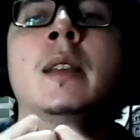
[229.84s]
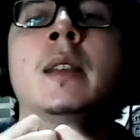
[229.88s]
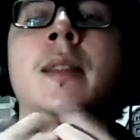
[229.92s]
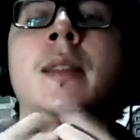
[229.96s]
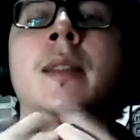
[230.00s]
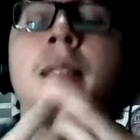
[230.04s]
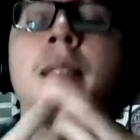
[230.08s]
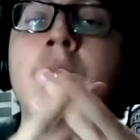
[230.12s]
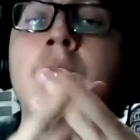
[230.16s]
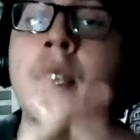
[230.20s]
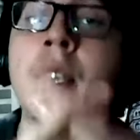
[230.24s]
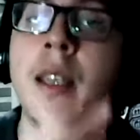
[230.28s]

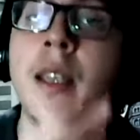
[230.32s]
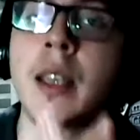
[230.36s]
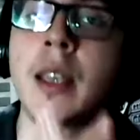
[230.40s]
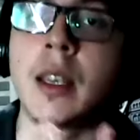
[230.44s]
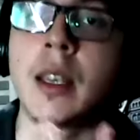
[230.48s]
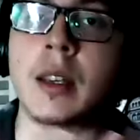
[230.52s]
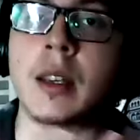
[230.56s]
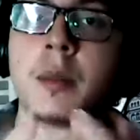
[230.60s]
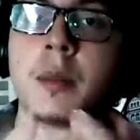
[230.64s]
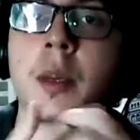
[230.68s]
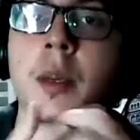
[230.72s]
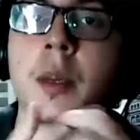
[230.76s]

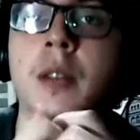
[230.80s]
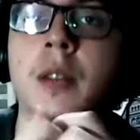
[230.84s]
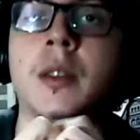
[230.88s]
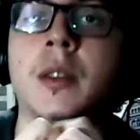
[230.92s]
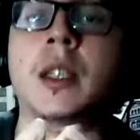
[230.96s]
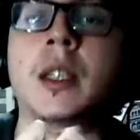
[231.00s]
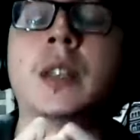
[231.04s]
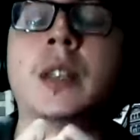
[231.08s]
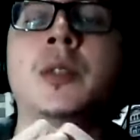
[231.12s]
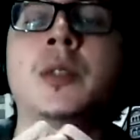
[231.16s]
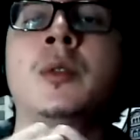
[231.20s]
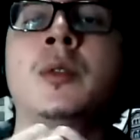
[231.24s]
thinking about
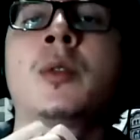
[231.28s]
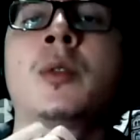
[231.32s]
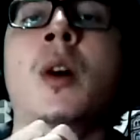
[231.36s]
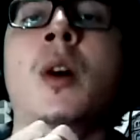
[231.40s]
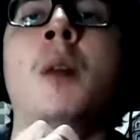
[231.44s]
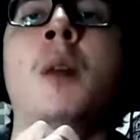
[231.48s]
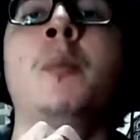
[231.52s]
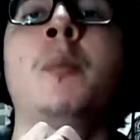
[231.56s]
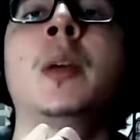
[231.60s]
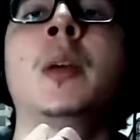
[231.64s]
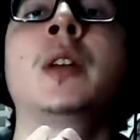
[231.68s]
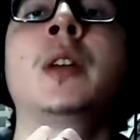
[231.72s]
these
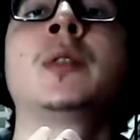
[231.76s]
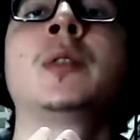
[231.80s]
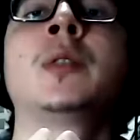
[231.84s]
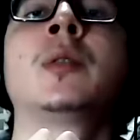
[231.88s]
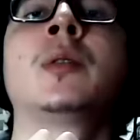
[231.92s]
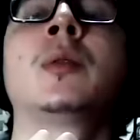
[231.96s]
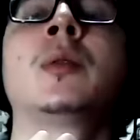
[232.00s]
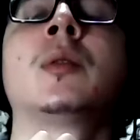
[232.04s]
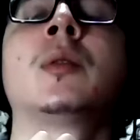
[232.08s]
topics,